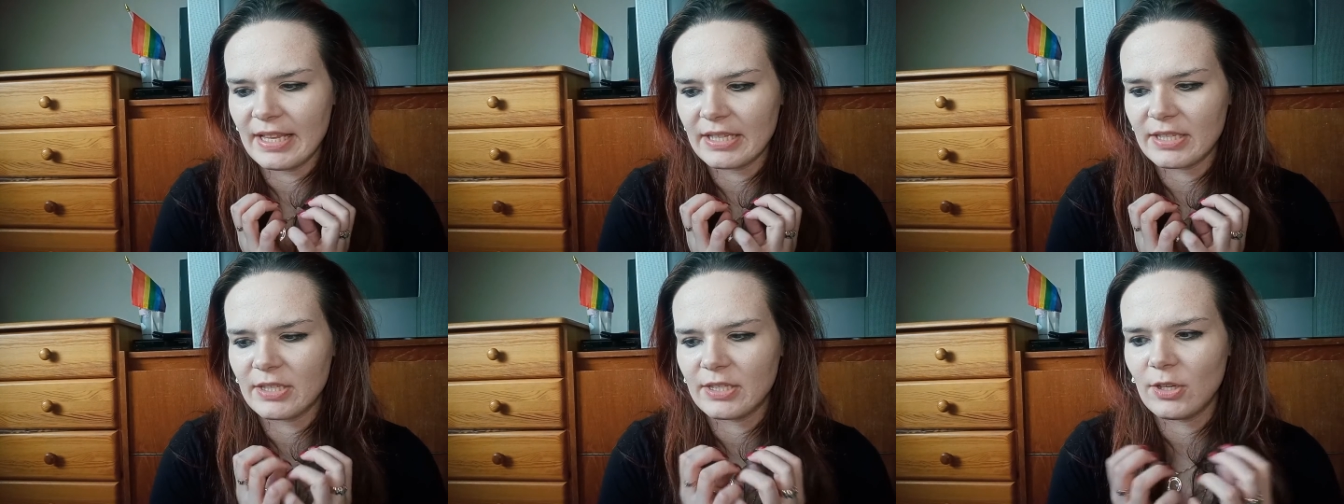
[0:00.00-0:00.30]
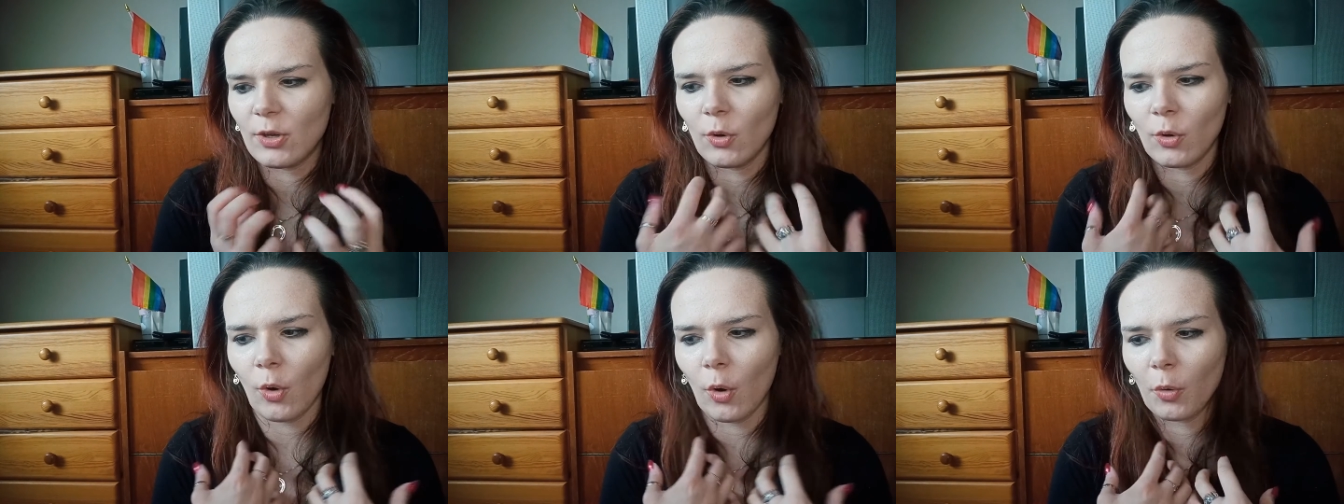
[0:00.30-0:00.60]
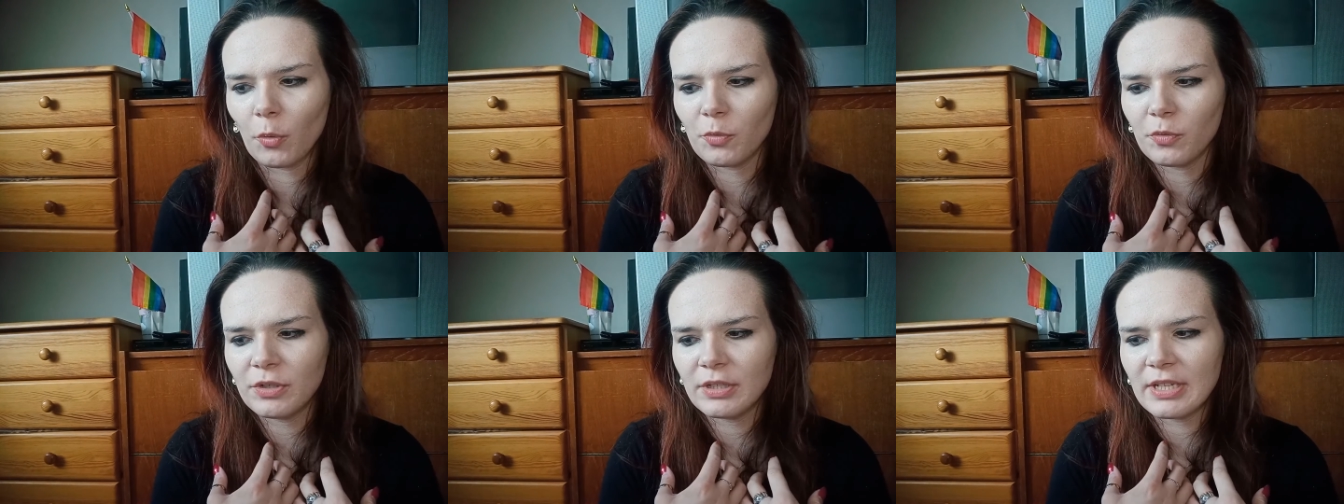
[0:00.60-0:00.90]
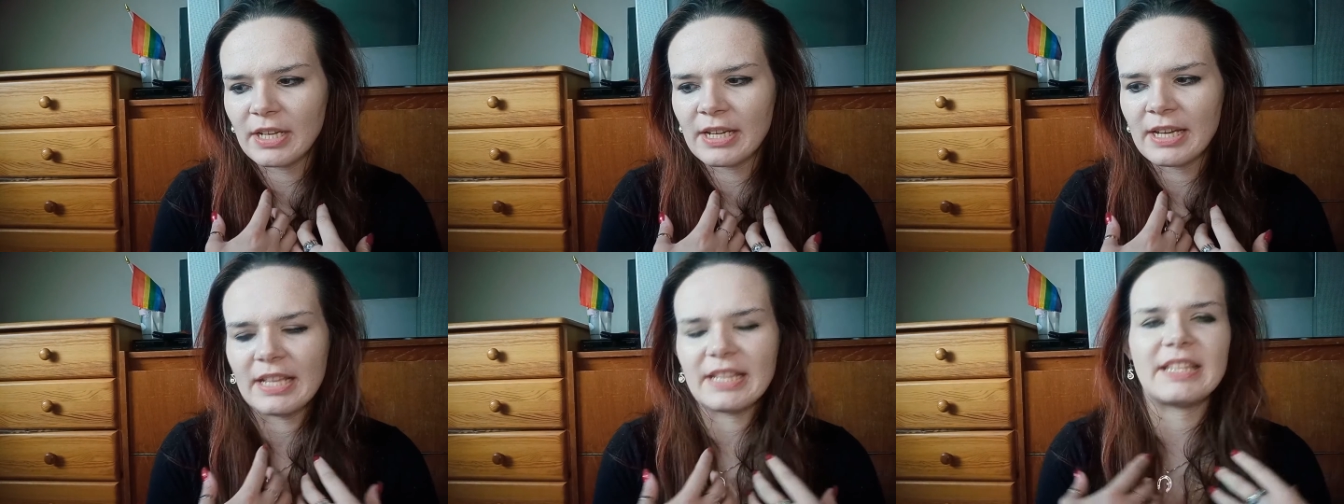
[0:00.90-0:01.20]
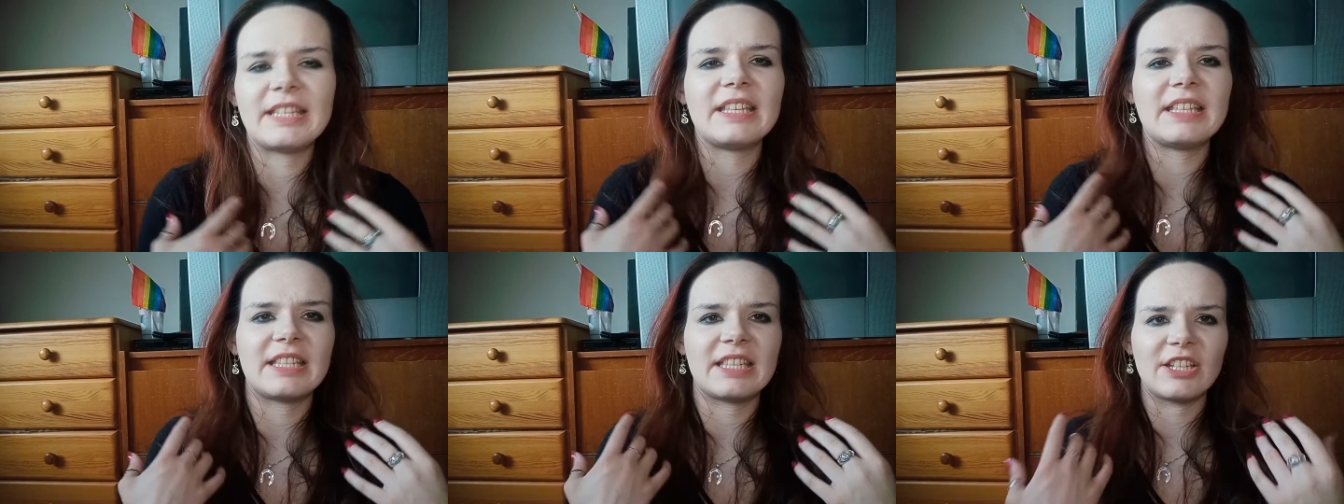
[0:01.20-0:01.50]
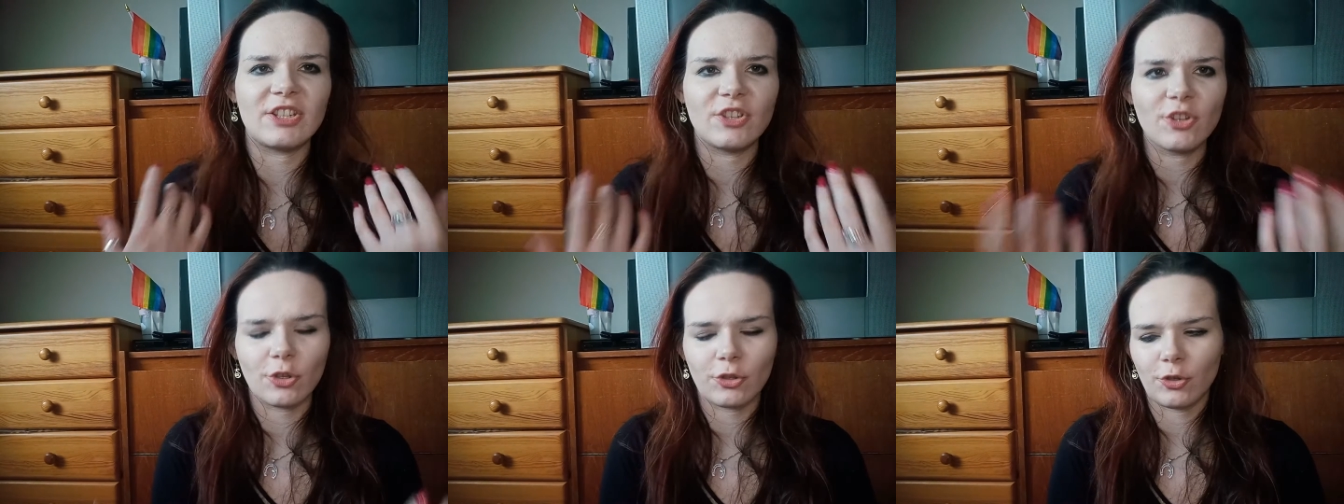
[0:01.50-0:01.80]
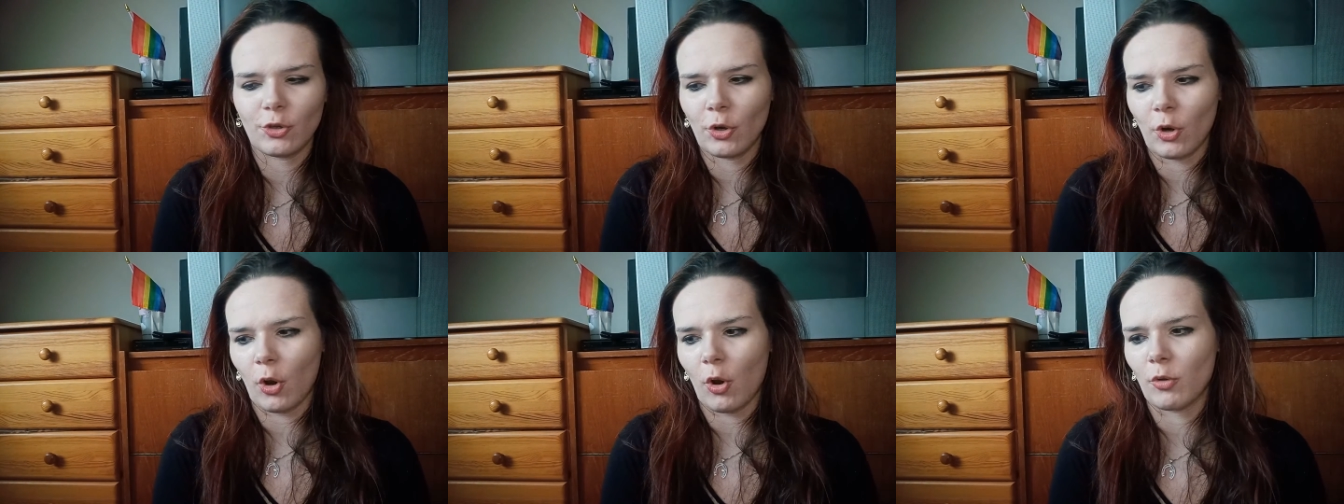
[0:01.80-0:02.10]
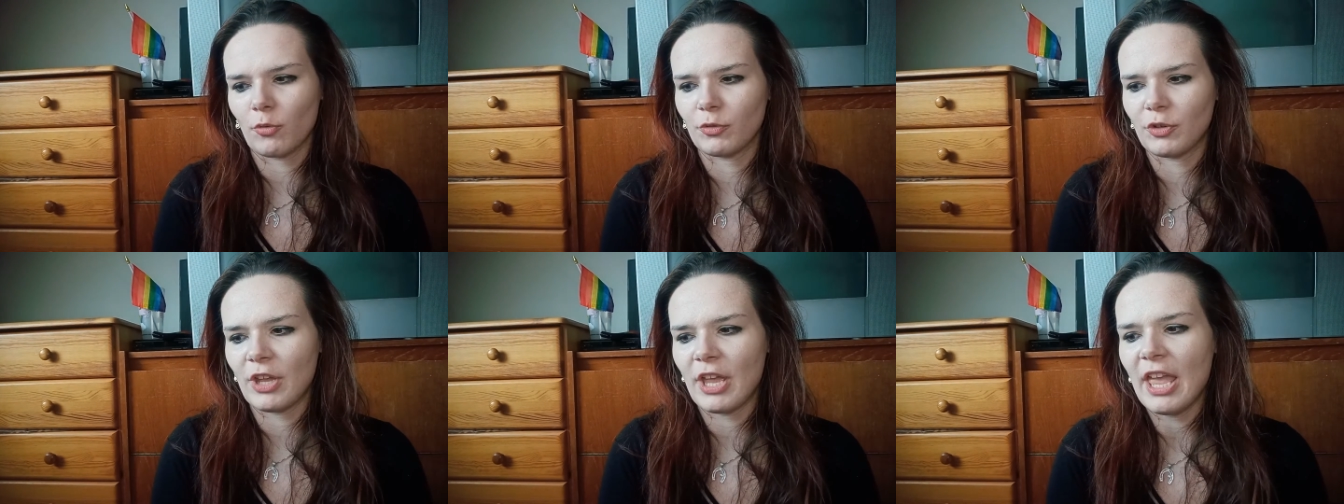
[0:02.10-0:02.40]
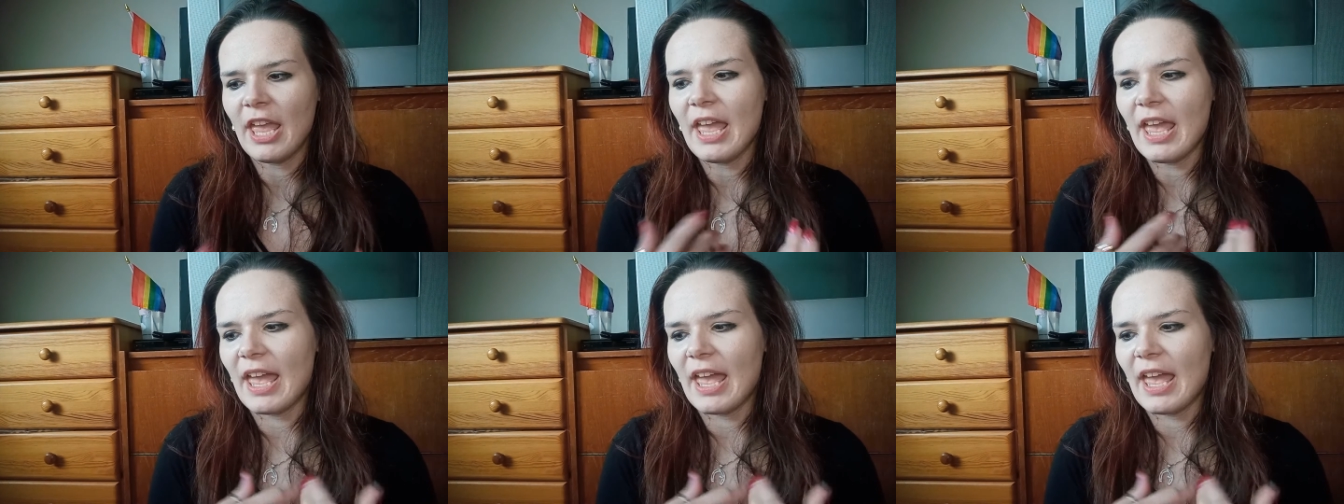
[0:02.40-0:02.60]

as your own, then it's not your own.